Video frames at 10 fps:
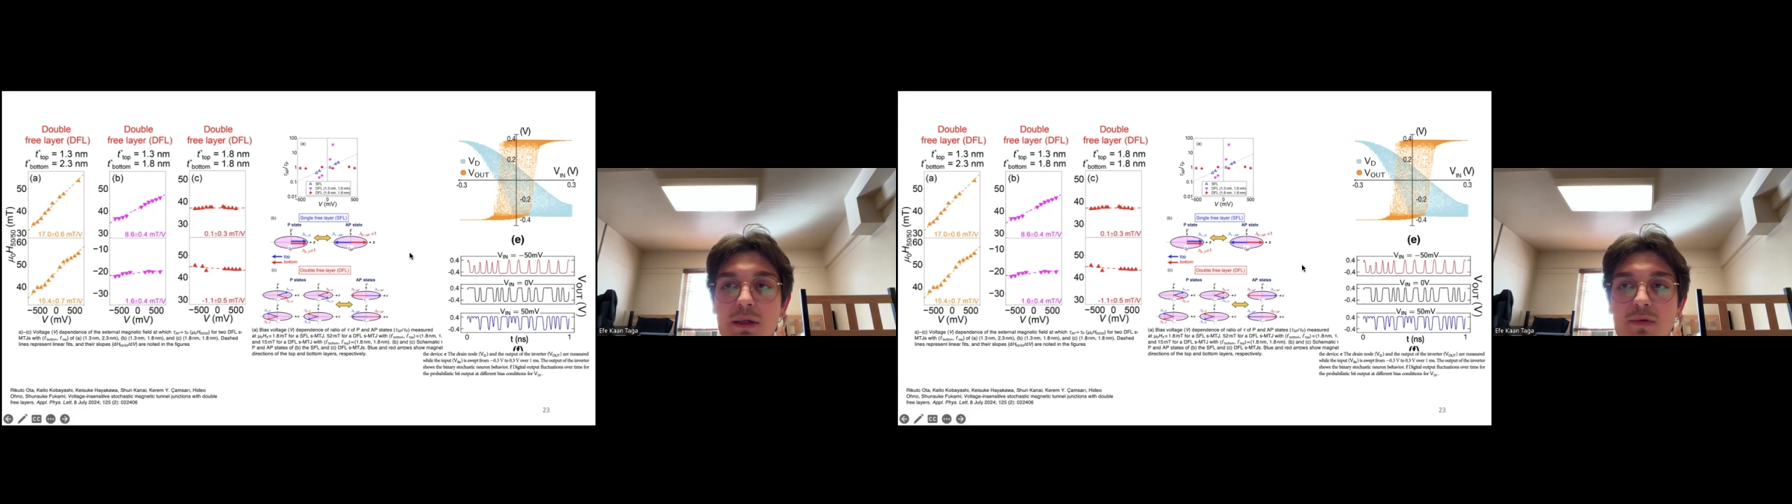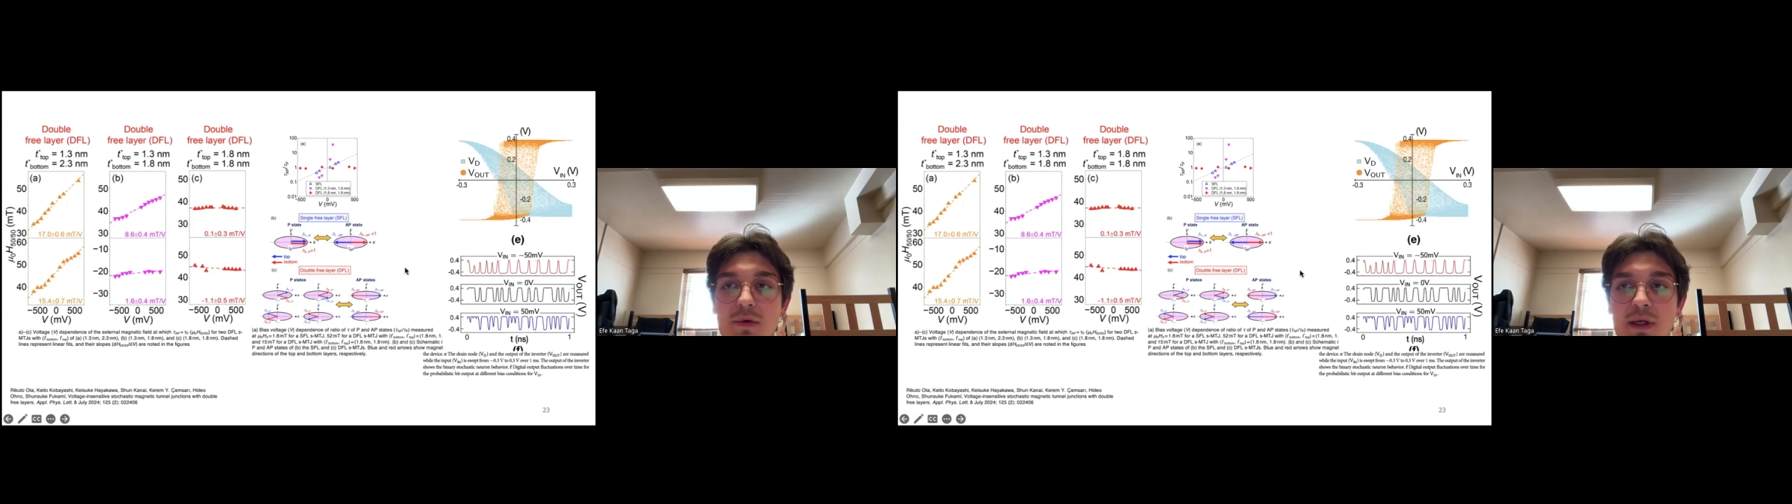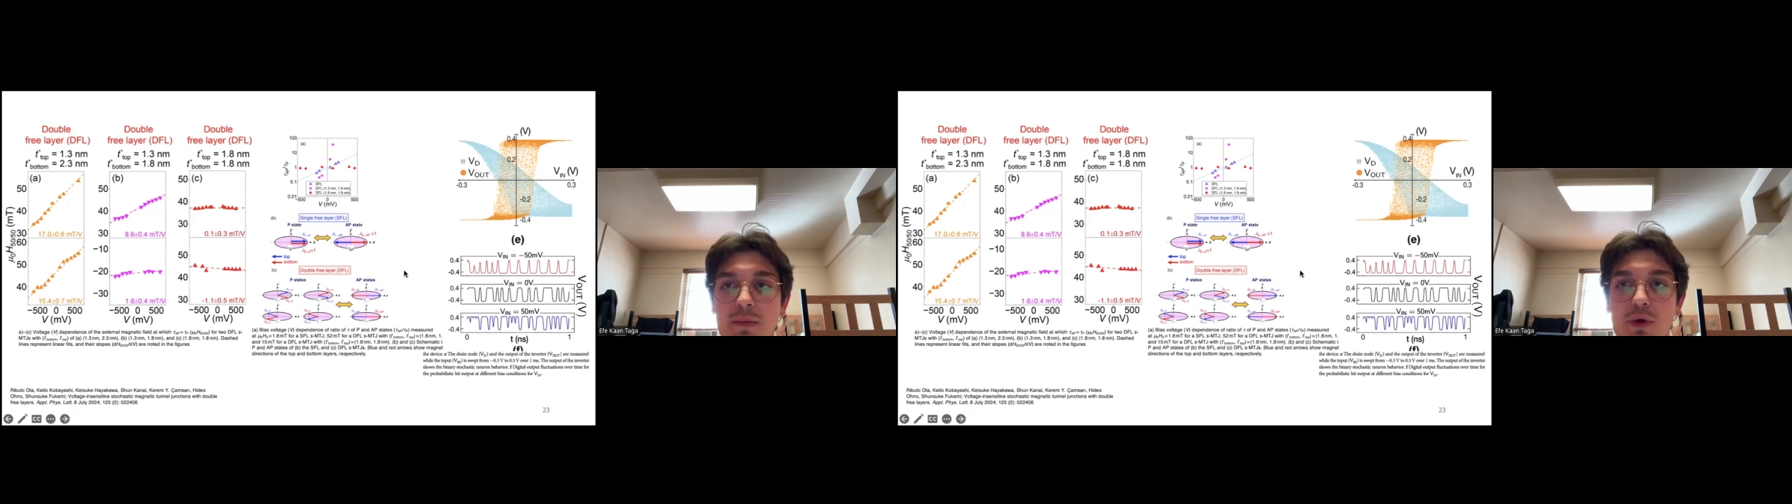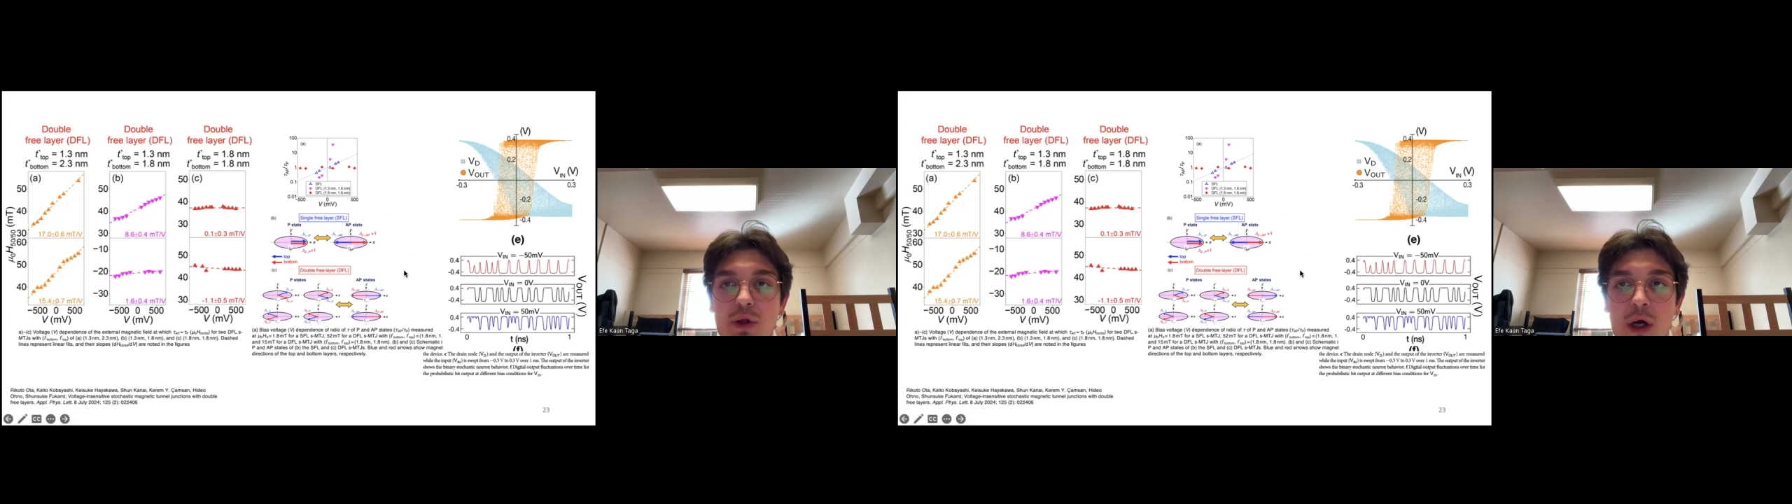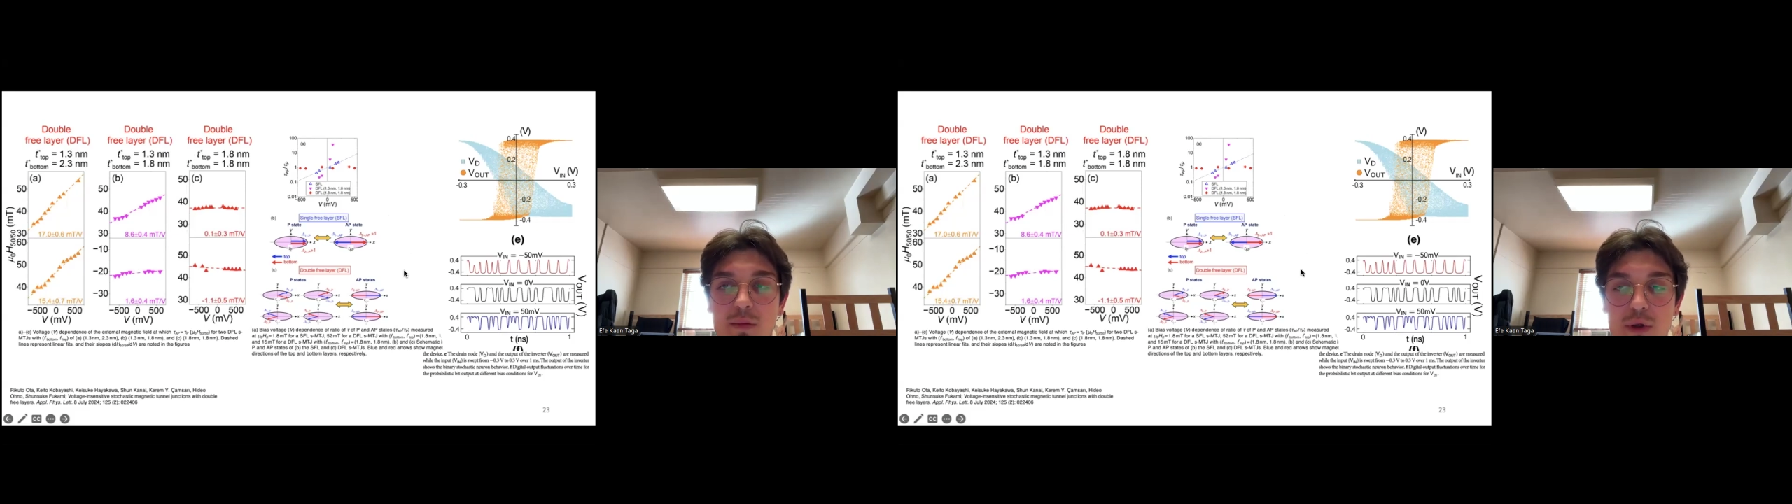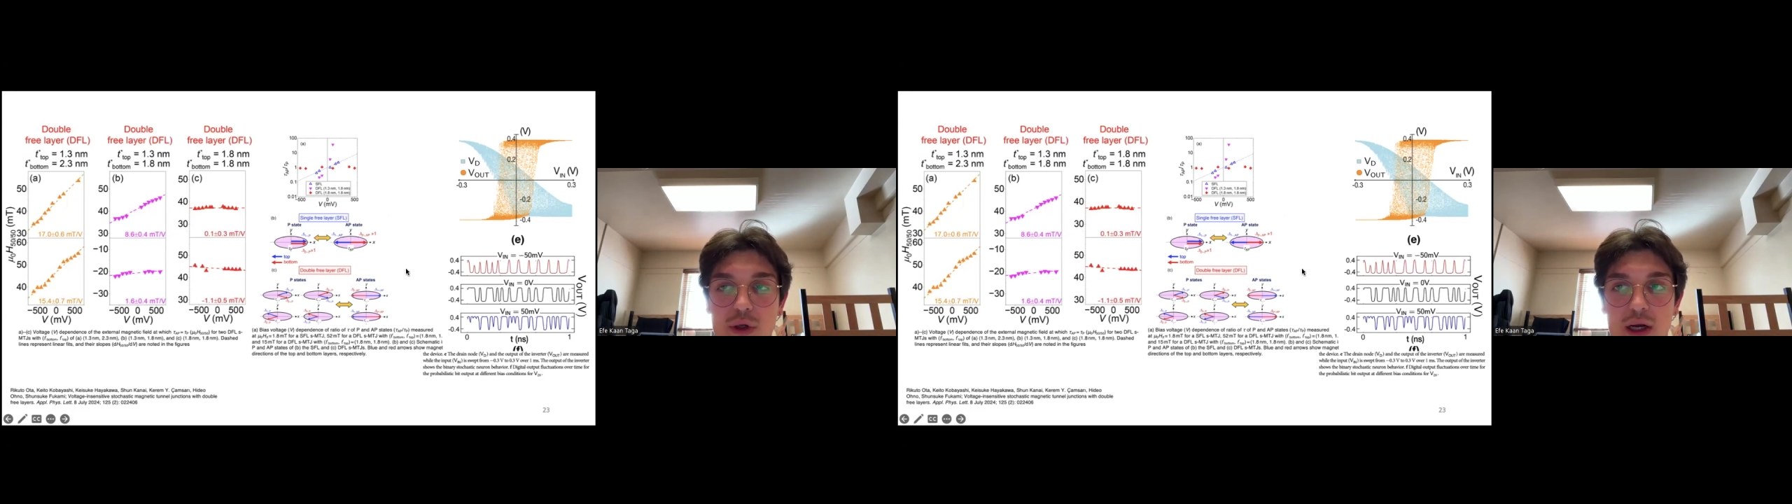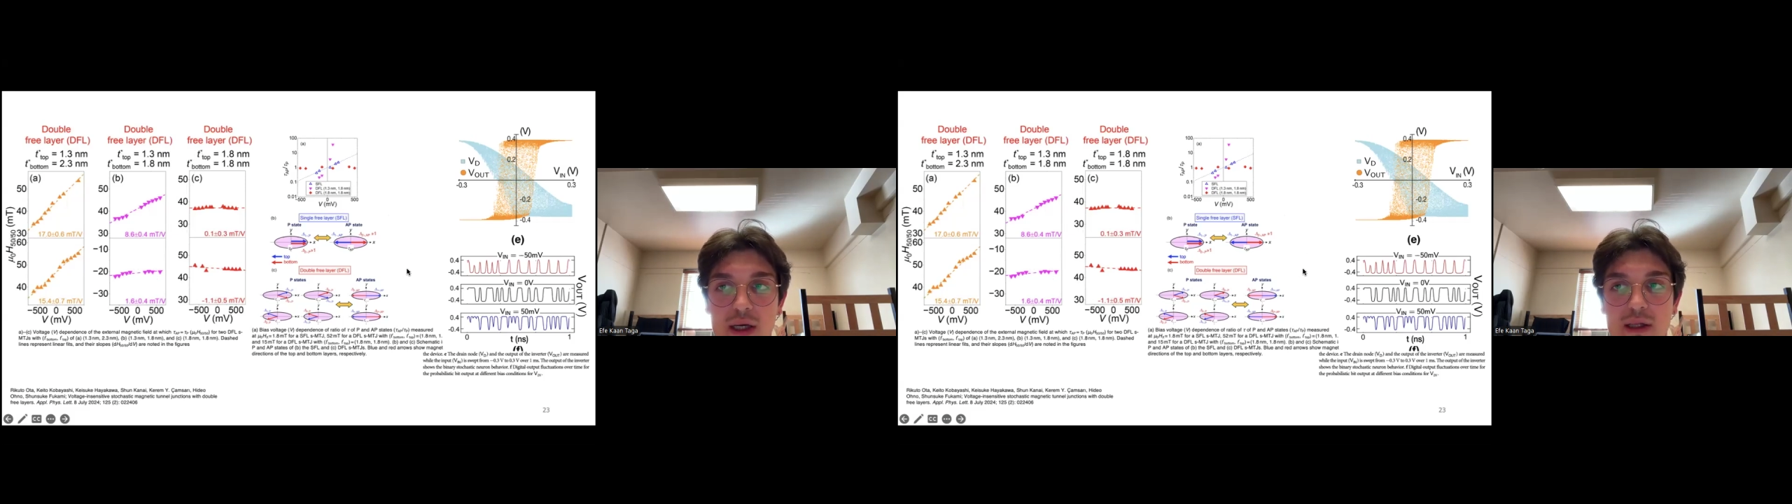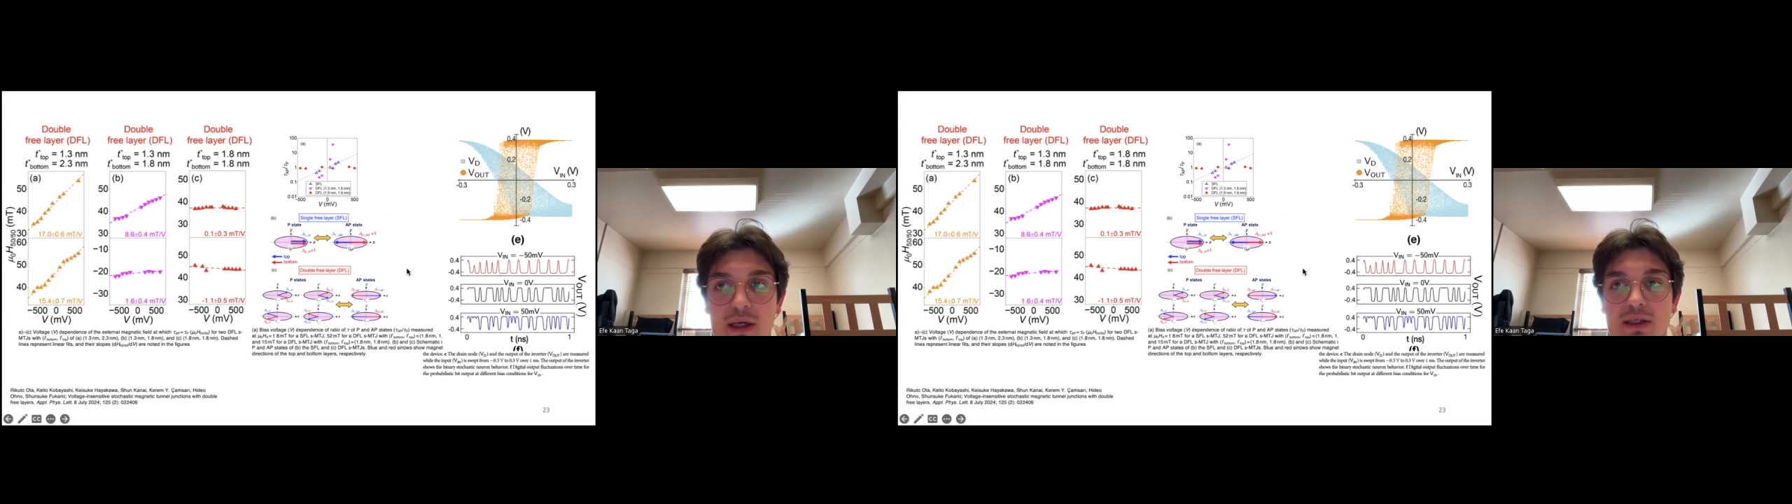full input output
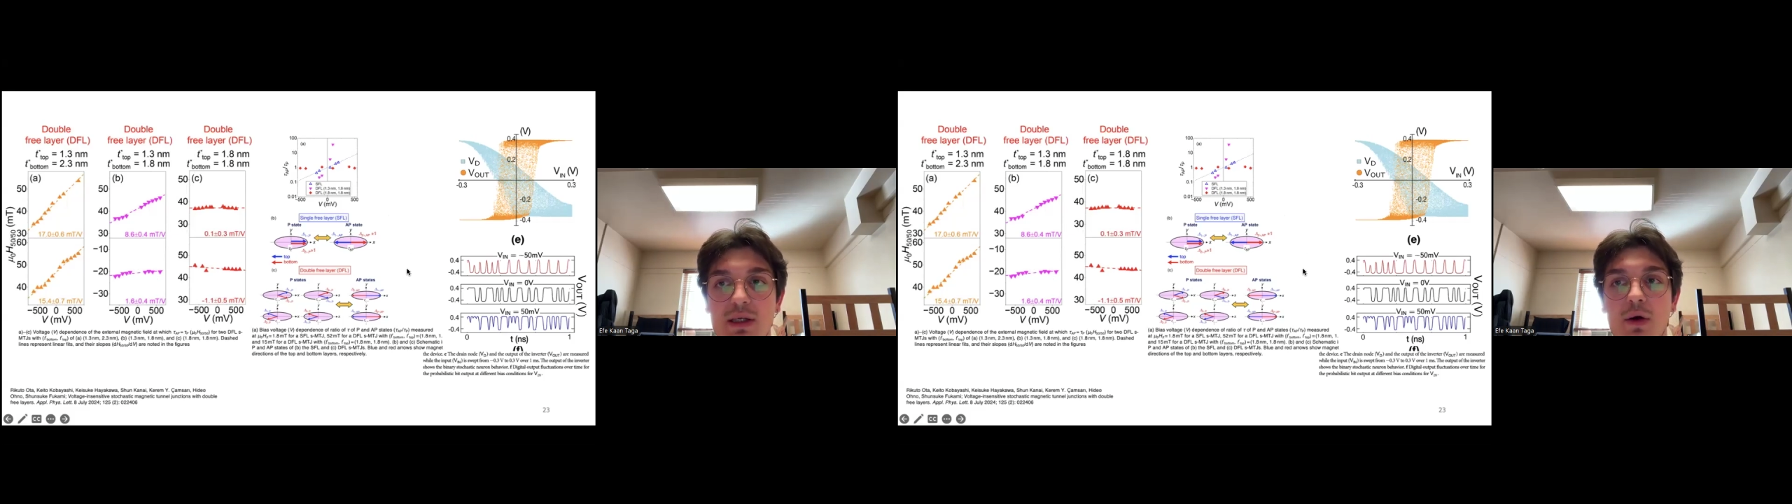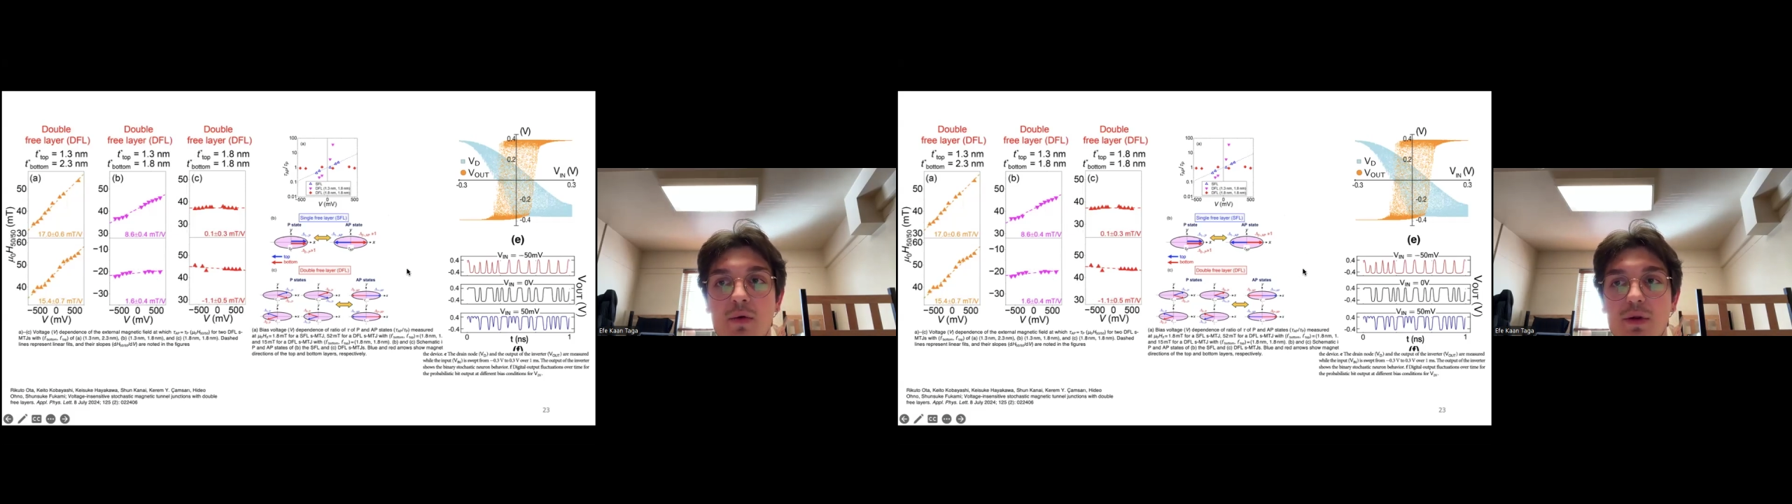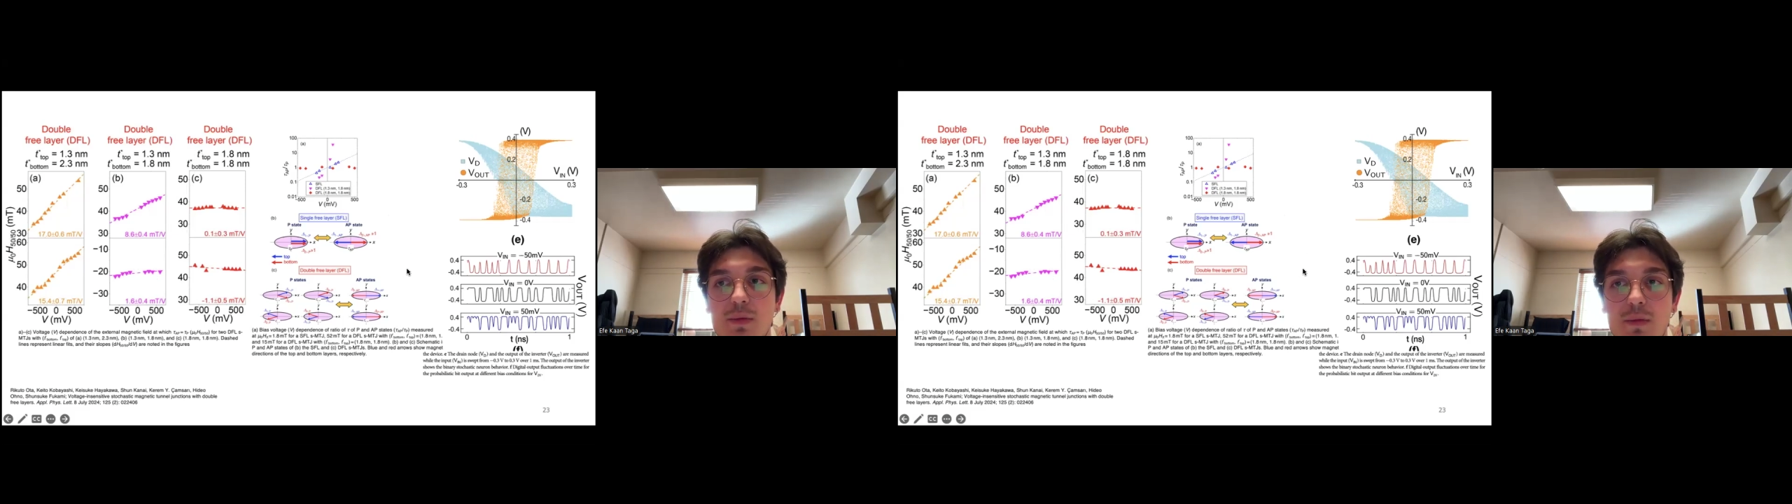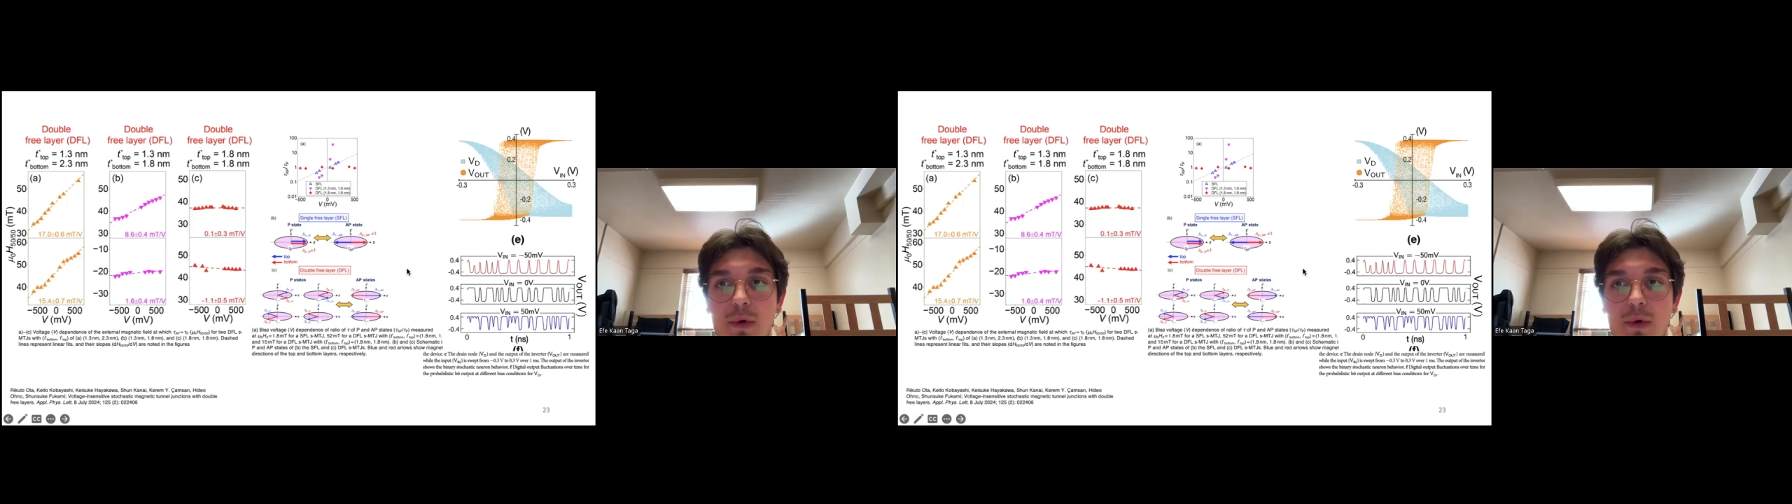characteristic of the